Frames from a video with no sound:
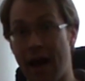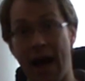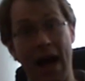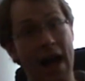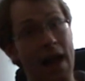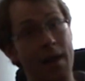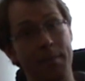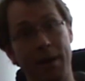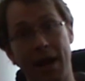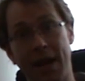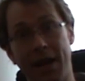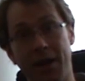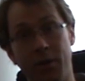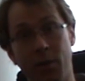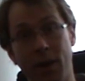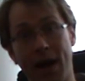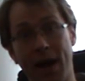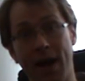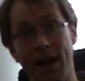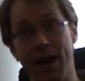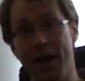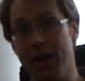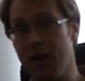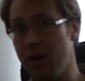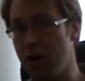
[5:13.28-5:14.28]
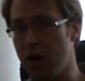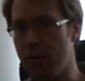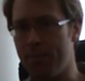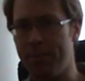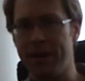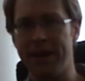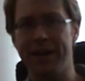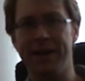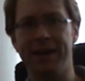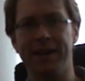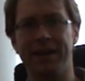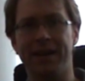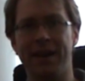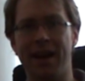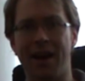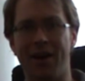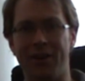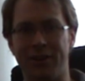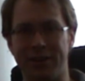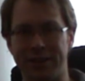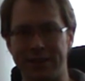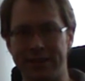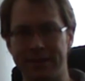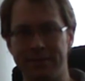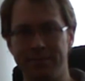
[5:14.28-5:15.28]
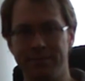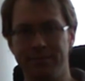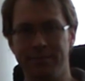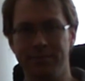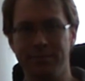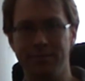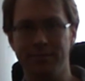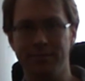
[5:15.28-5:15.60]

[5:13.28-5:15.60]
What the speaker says: I mean, why? Opinion counts.